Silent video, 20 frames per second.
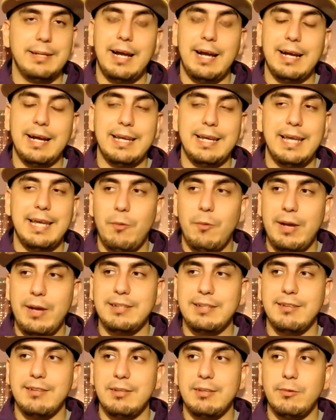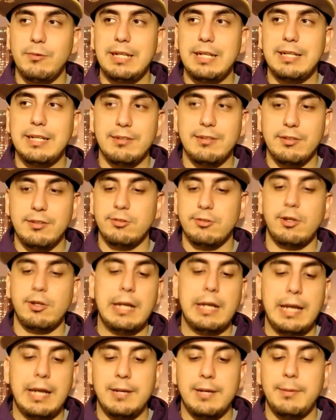I can't wait to see what he does in the starting
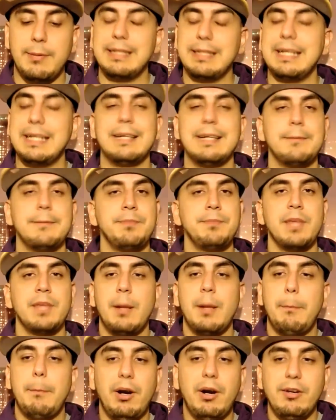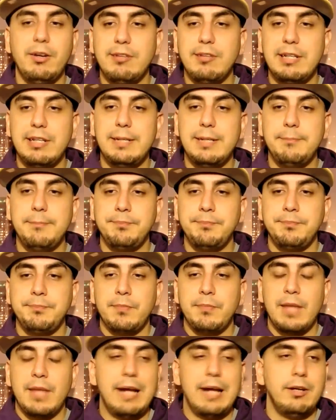lineup. I think, personally,
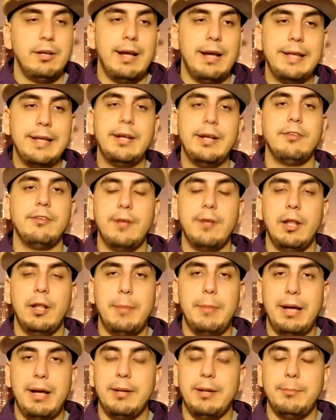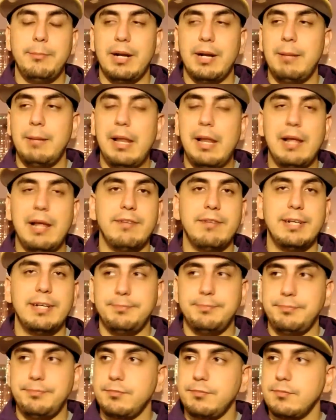I don't know how you guys feel about it, but I'm loving
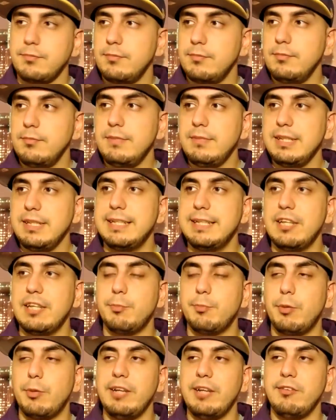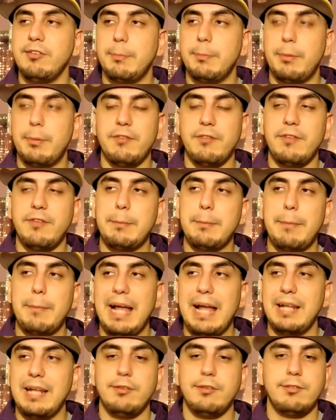it. This brings a perfect
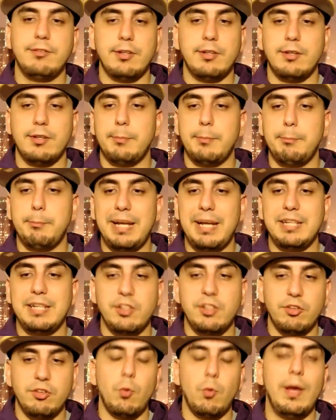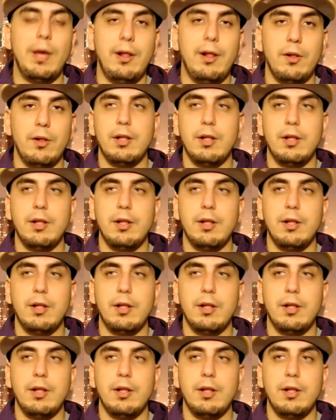balance to the bench as well.